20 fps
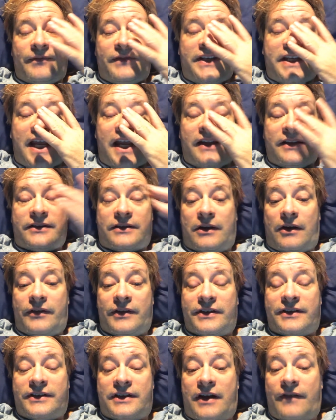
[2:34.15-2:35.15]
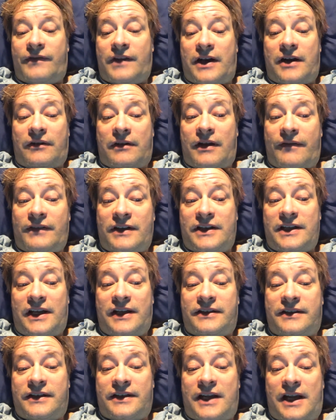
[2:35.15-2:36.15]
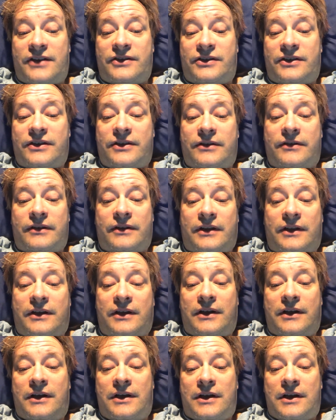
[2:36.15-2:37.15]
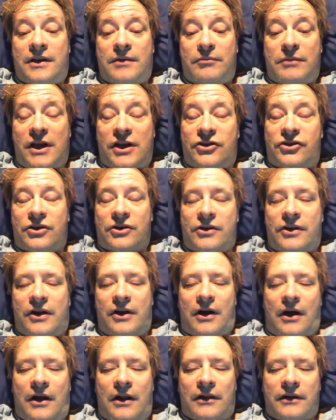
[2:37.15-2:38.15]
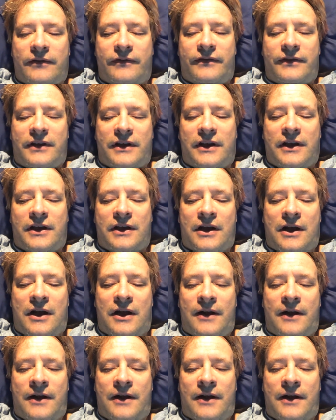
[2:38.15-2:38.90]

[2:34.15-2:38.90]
dates to all the stuff that I don't have the dates attached to, and then make sure that all of the